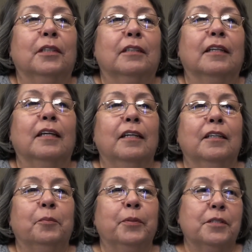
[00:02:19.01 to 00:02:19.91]
and
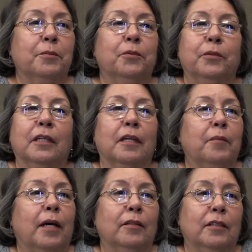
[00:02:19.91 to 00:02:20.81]
the principal would come
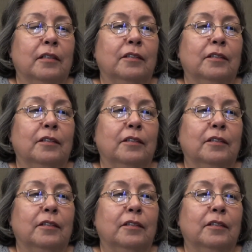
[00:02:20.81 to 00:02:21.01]
out,